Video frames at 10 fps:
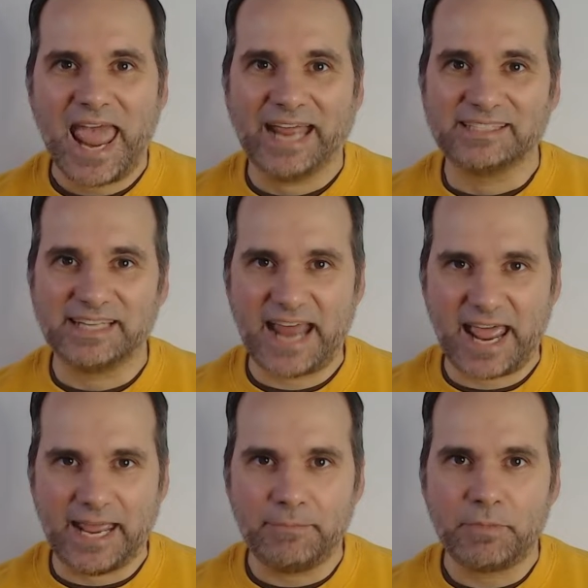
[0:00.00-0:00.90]
and
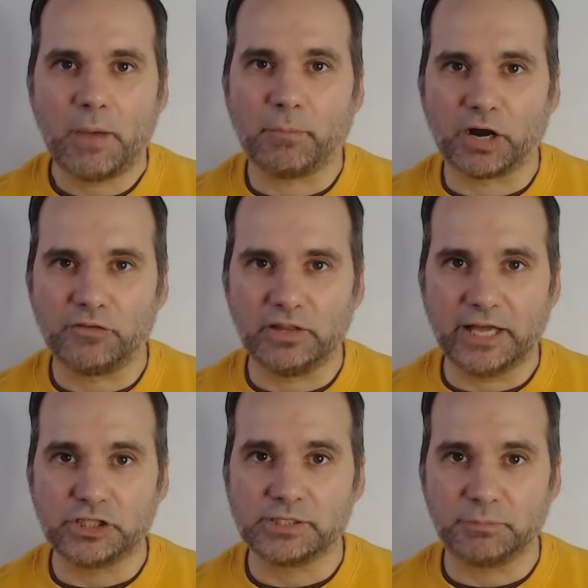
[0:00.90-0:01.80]
today, Marvel
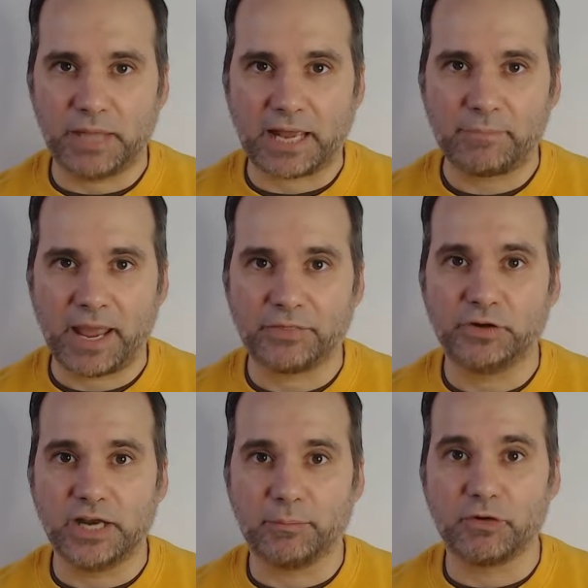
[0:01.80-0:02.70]
Legends Black Panther
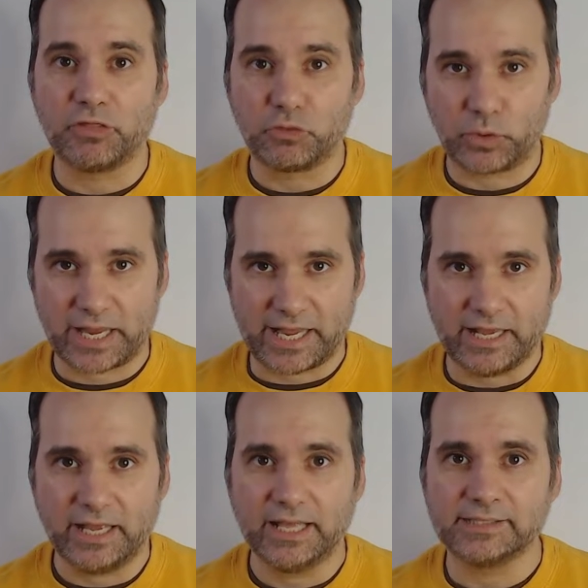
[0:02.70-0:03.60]
number
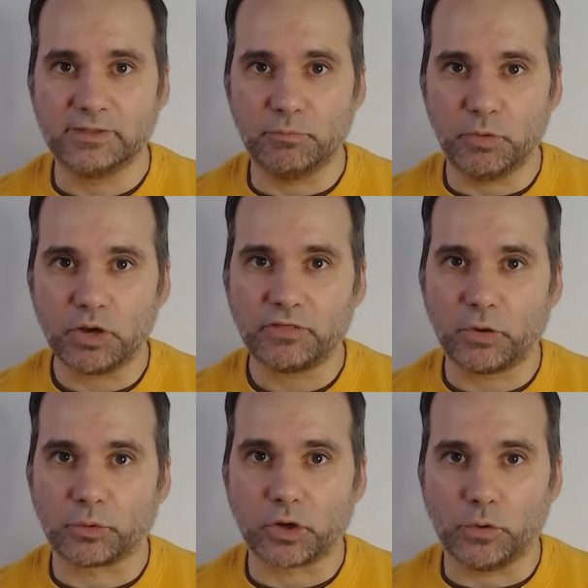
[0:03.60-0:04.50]
3 is the book
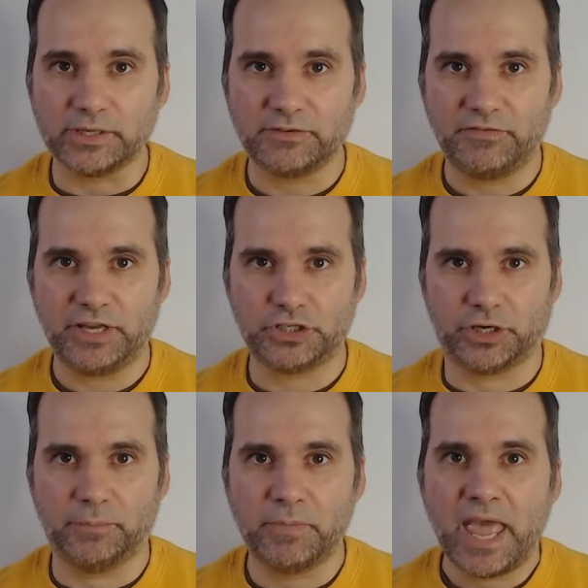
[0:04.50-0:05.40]
that we're going to
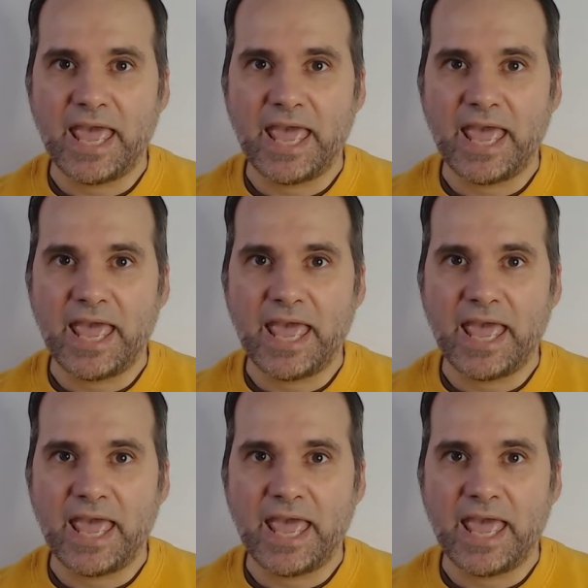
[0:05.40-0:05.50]
feature.